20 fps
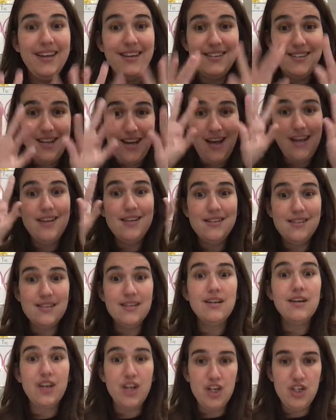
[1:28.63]
Does.
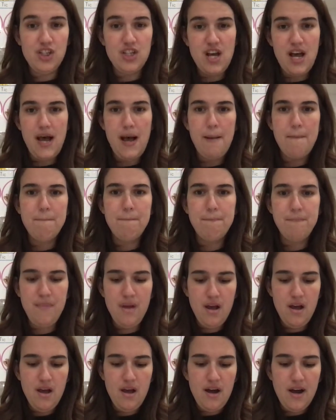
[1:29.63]
Good job.
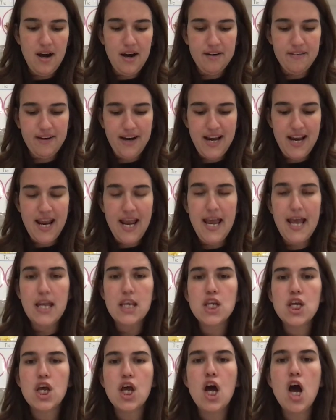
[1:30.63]
All right.
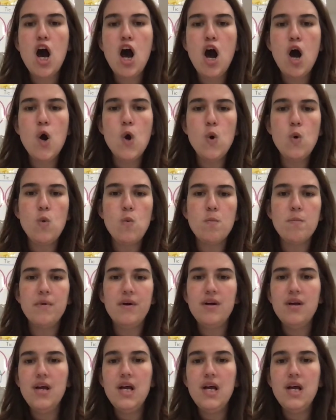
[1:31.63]
And comb.